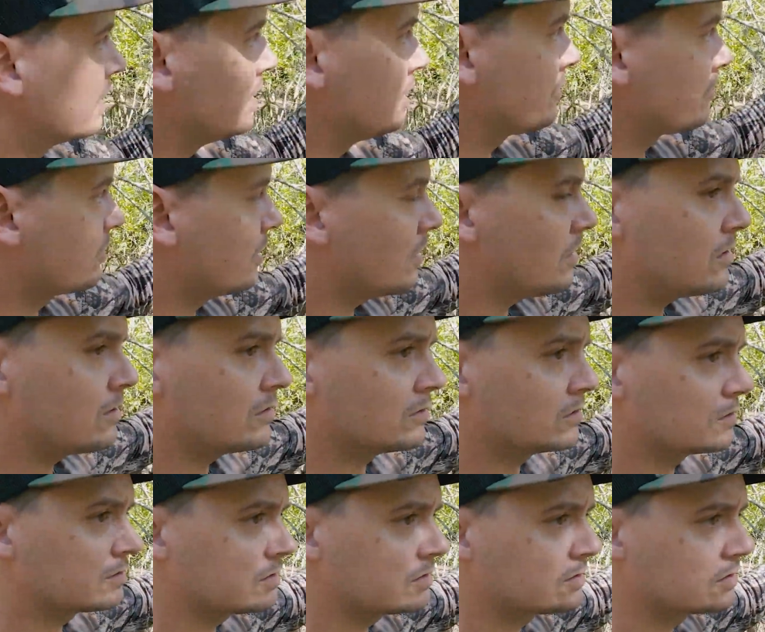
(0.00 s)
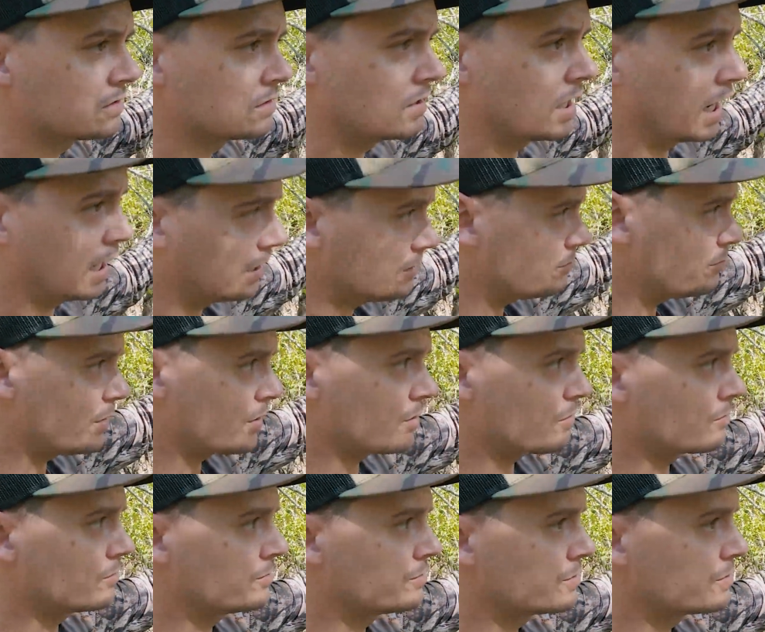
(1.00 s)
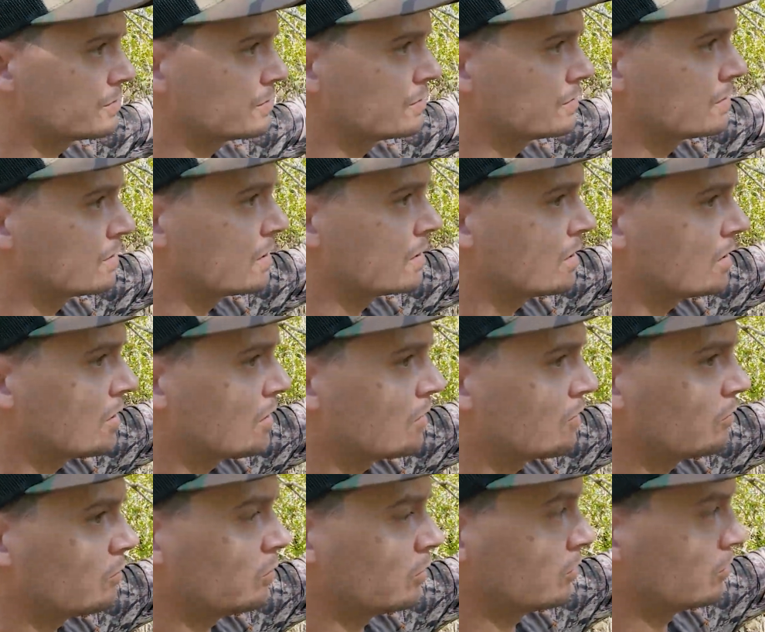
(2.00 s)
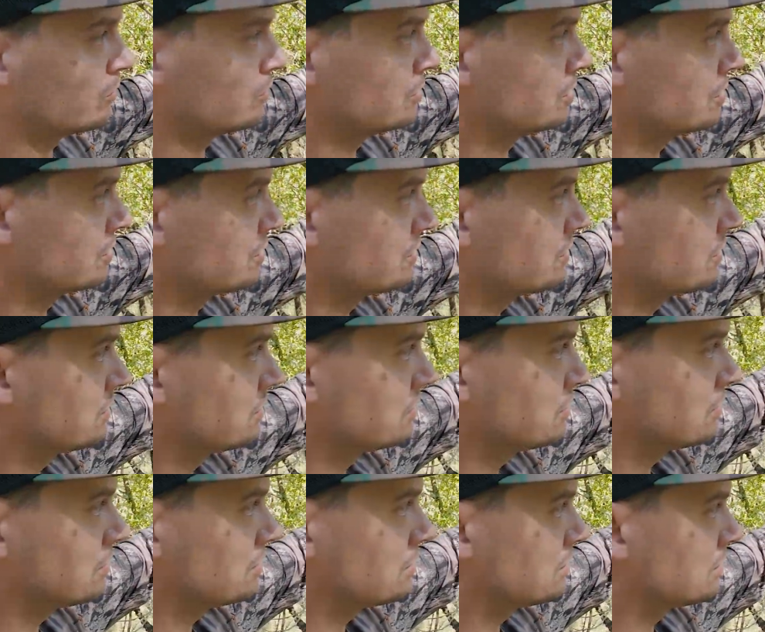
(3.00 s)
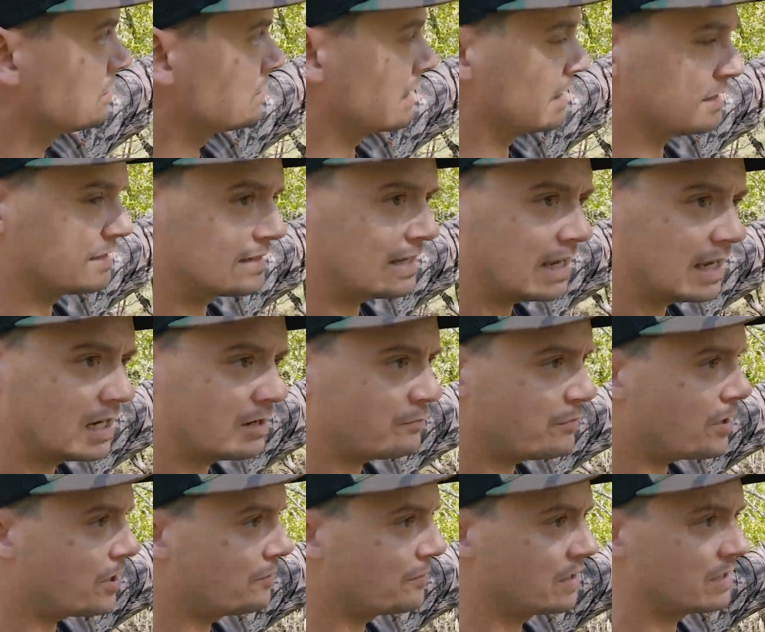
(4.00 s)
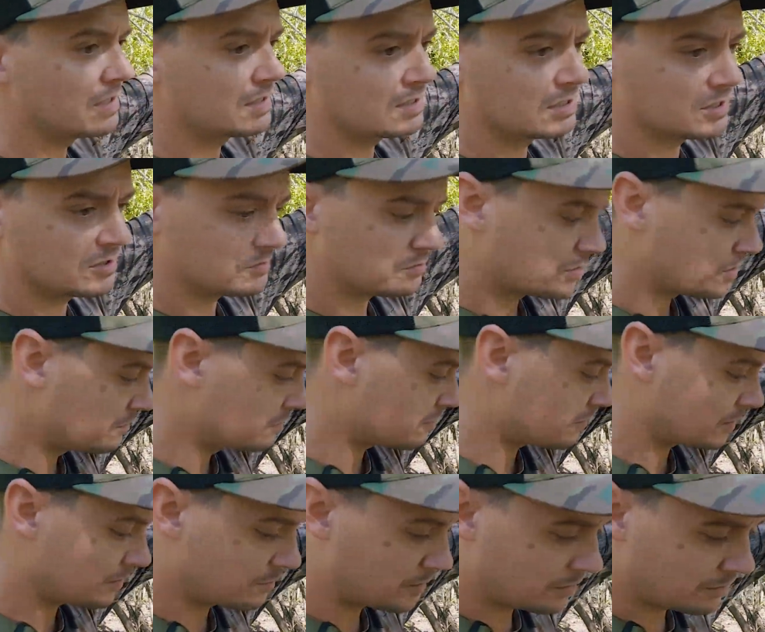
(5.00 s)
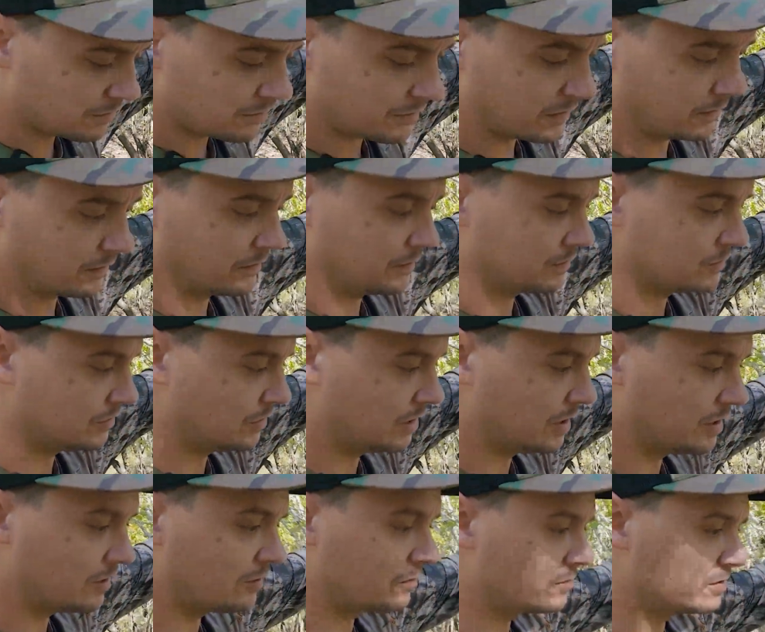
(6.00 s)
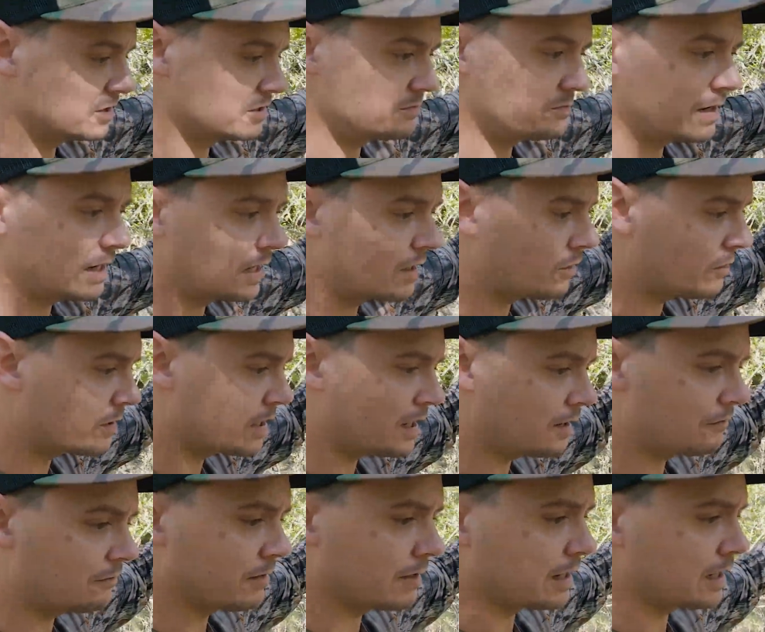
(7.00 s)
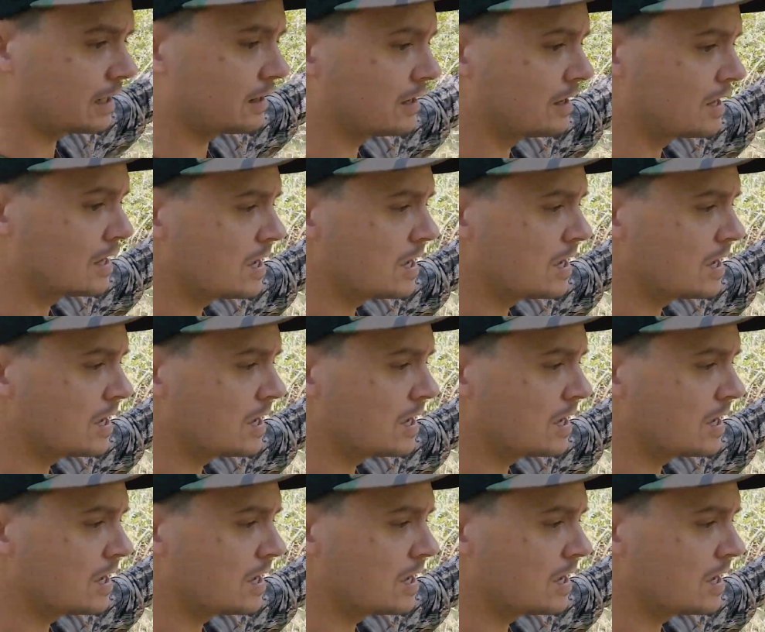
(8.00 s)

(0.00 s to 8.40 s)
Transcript: deer and hogs and the birds will they stay in palmettos and just moving around. You hear them just making all kind of racket.